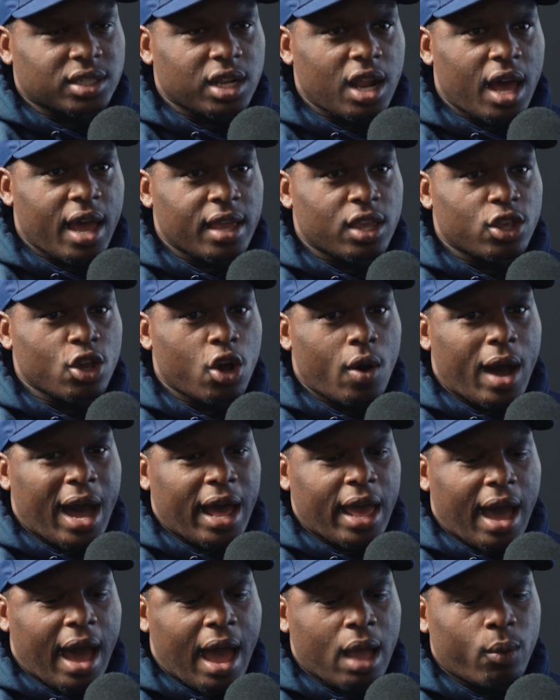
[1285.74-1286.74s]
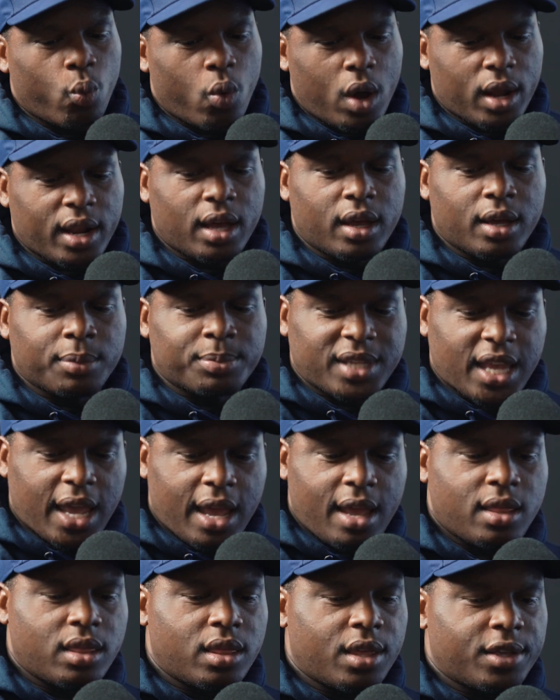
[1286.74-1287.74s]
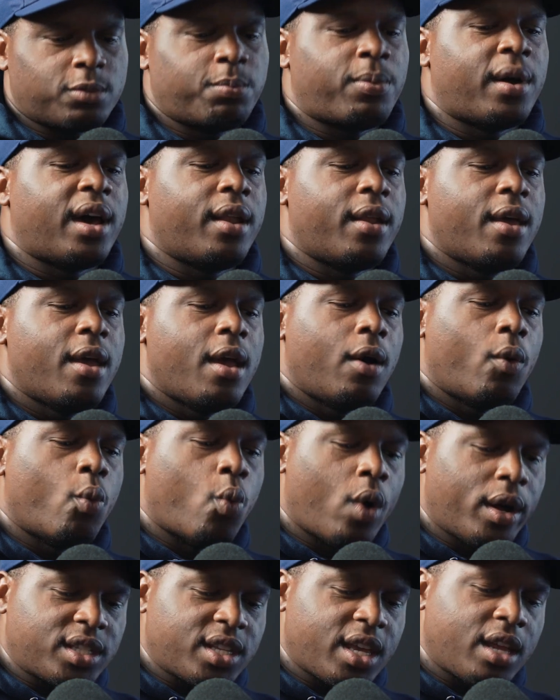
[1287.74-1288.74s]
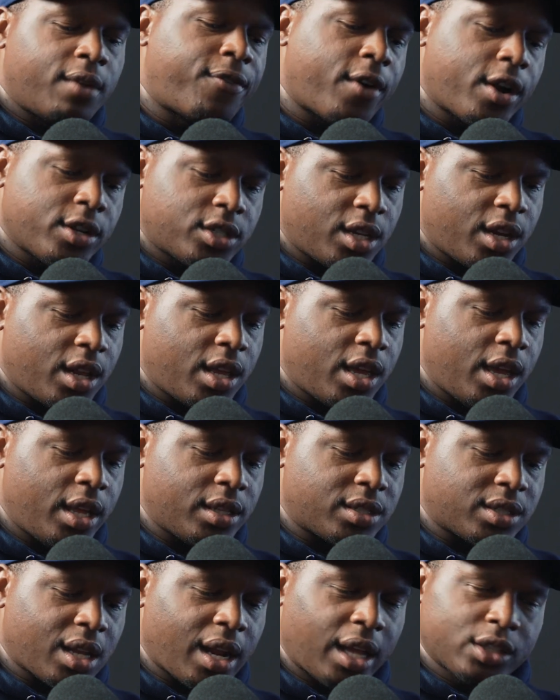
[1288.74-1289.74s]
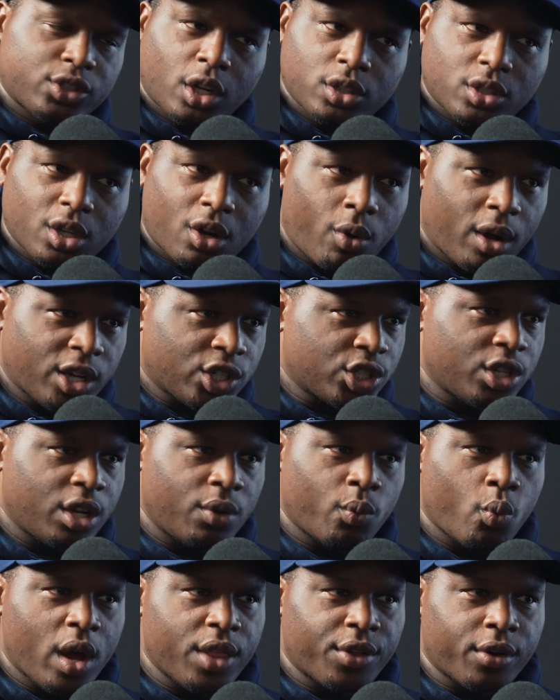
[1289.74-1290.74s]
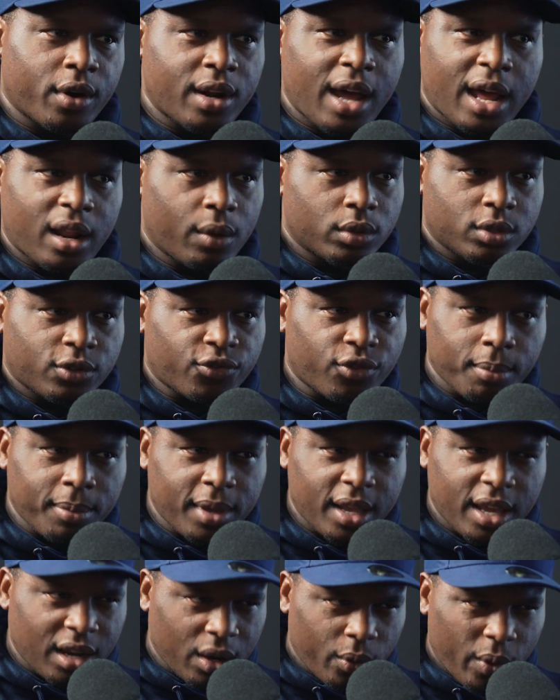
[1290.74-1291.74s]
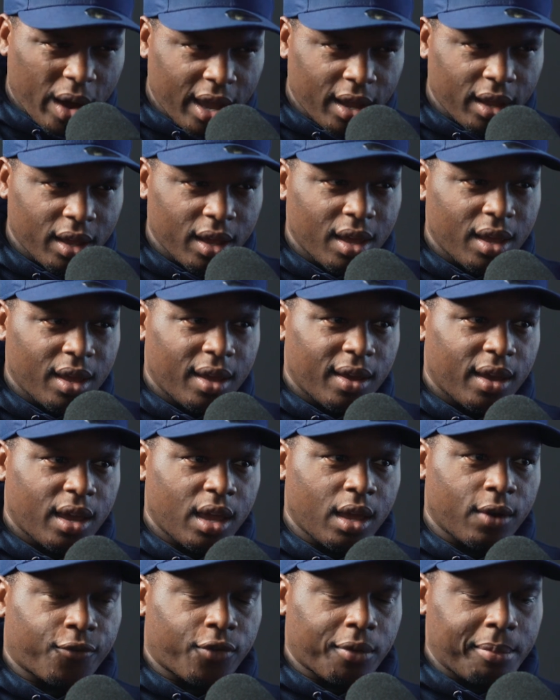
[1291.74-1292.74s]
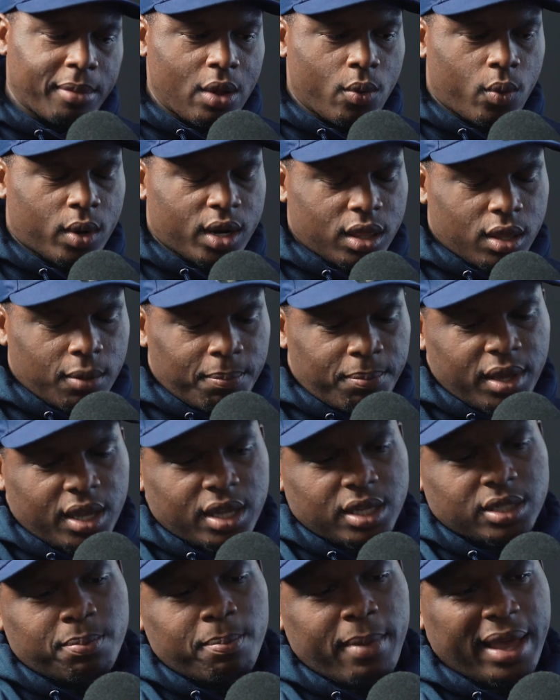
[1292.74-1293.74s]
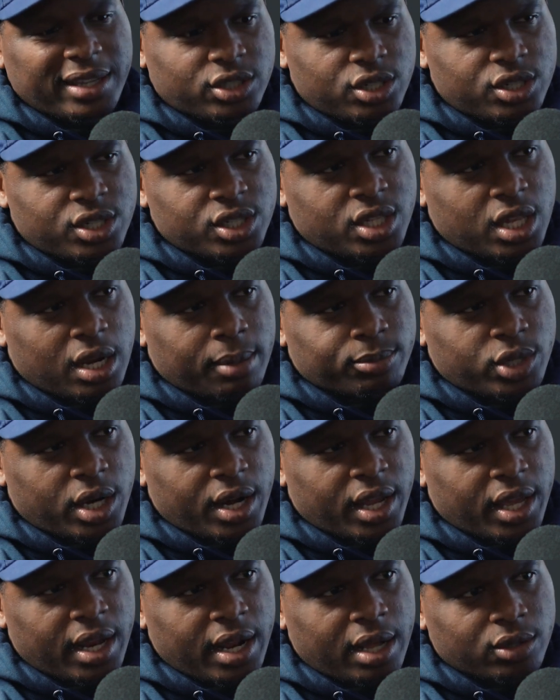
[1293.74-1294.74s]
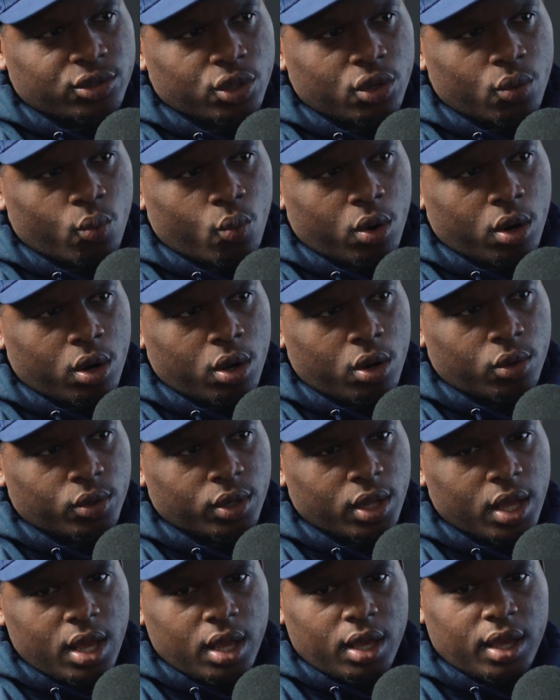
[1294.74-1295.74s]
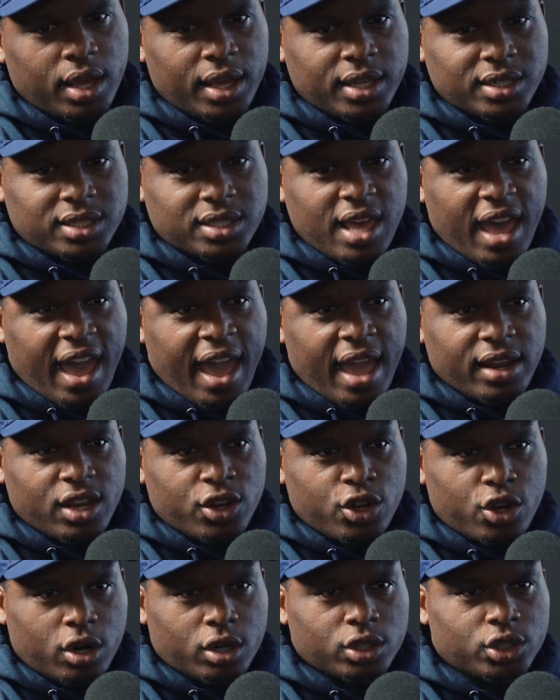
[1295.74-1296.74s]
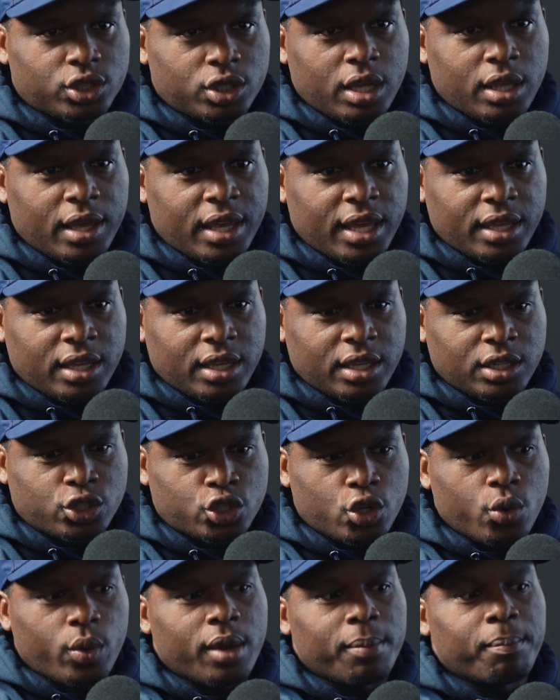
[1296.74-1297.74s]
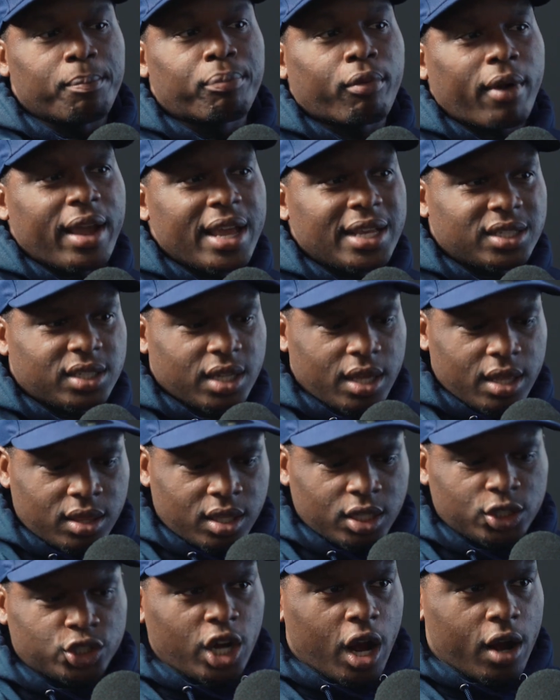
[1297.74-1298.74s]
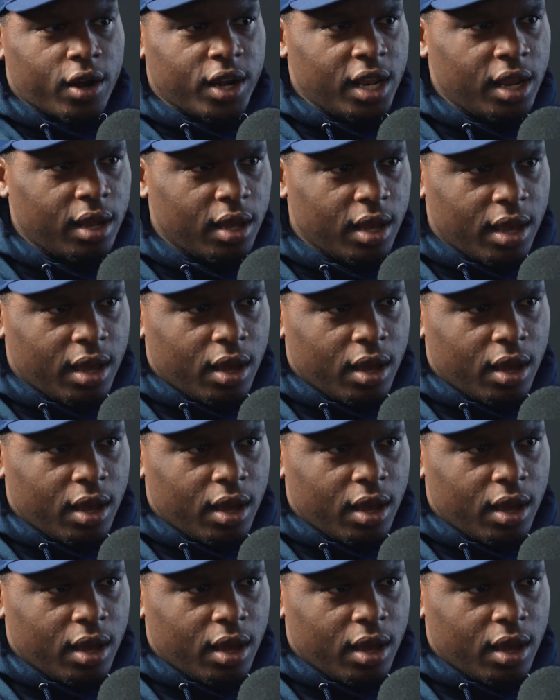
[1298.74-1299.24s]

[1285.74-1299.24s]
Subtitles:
It's like, yo, I want to obtain this, but once adversity hits, then I start to question whether or not it was for me anyway. And for me, one of the biggest messages that I'm trying to get out to the world is that is to embrace the journey.